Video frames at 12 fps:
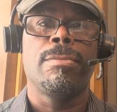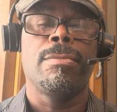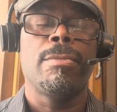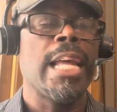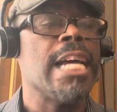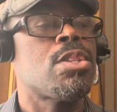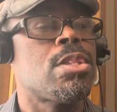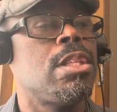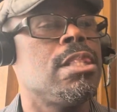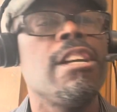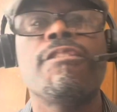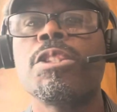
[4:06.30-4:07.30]
That's
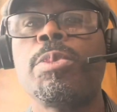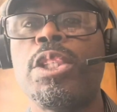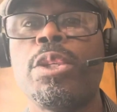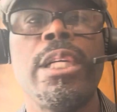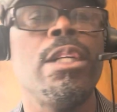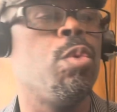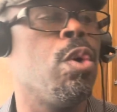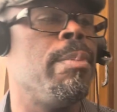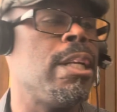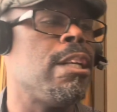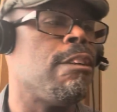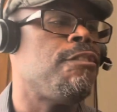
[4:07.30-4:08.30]
the difference between a
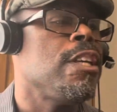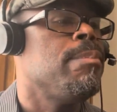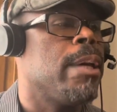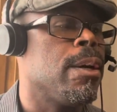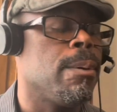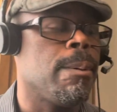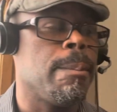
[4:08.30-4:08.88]
woman and a female.